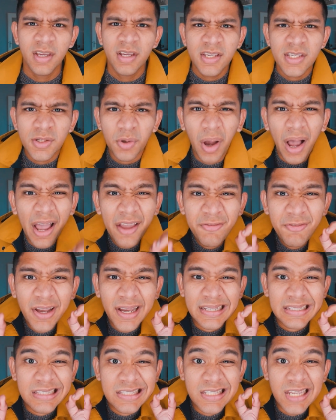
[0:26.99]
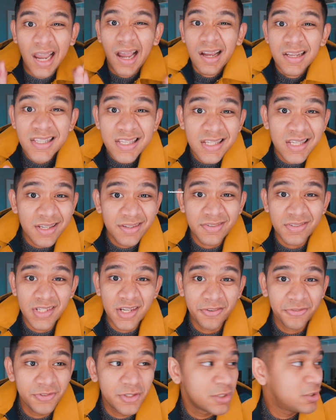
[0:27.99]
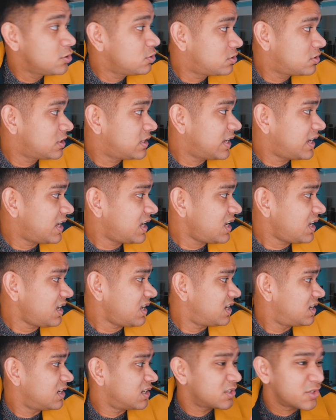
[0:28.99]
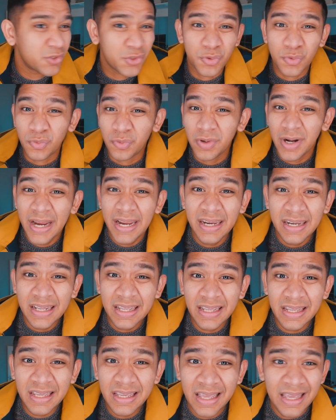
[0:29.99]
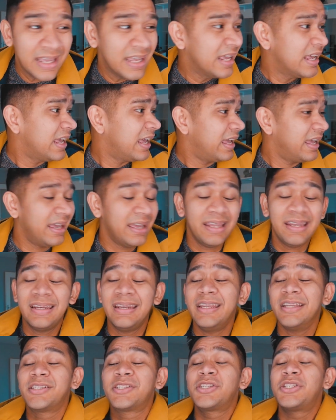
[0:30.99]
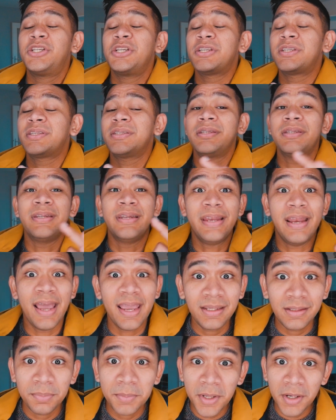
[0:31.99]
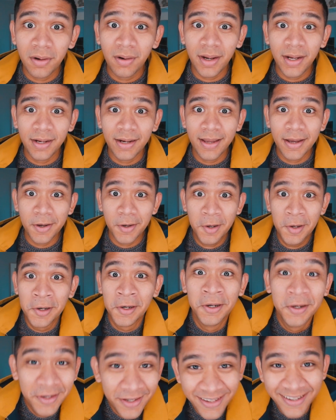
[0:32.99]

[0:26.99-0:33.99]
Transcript: So I've got tons of stuff to do today. It's raining and it's just a nightmare right now.